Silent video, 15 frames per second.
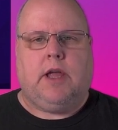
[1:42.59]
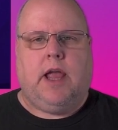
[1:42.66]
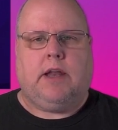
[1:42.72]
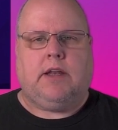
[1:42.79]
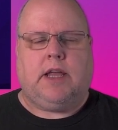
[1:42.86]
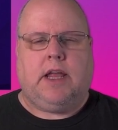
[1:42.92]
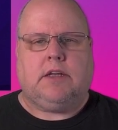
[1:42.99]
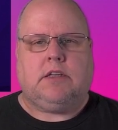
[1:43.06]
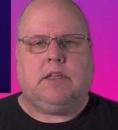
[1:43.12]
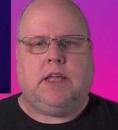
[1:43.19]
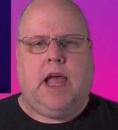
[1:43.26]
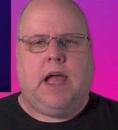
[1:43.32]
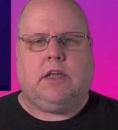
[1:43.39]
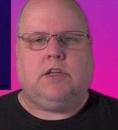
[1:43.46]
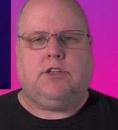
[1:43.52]
And to get to
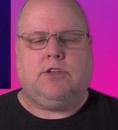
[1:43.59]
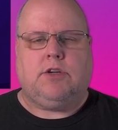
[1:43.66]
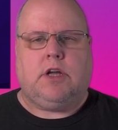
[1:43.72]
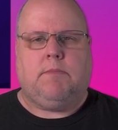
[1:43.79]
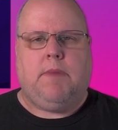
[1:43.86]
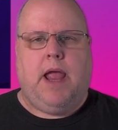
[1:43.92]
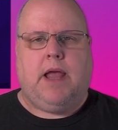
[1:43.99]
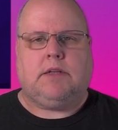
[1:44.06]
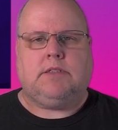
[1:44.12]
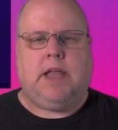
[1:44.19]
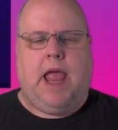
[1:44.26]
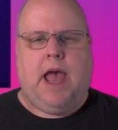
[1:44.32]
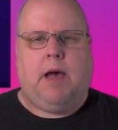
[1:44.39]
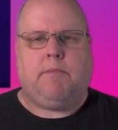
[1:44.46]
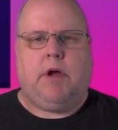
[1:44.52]
that, you do Command
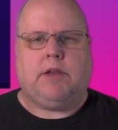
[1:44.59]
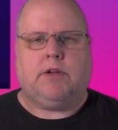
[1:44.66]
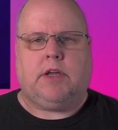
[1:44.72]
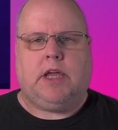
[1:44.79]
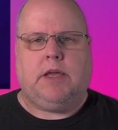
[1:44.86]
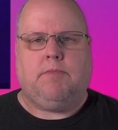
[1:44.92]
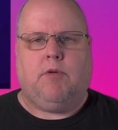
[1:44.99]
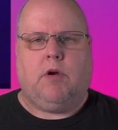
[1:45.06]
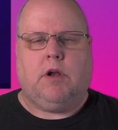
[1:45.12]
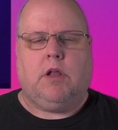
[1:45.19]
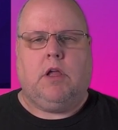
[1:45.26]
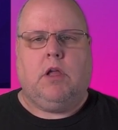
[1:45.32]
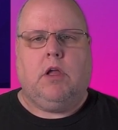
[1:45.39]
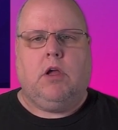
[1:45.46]
Tab on your keyboard.